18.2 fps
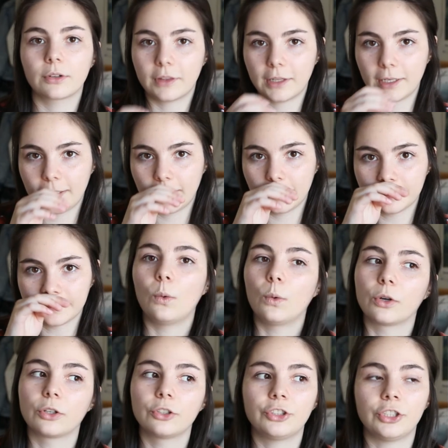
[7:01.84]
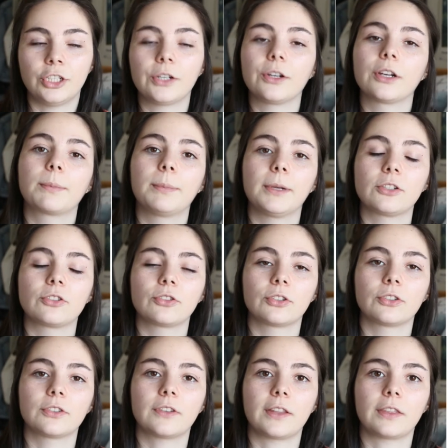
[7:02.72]
of thing, or generic
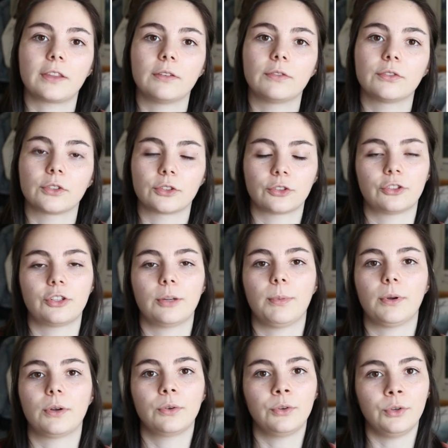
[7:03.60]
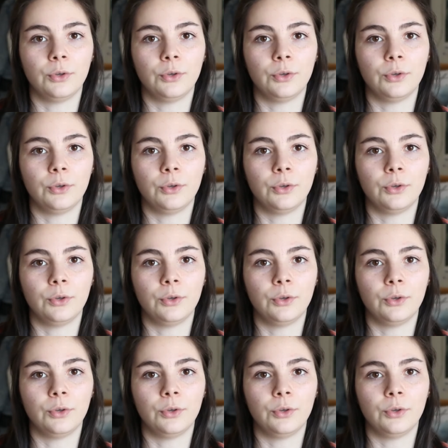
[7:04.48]
pictures that they've searched up on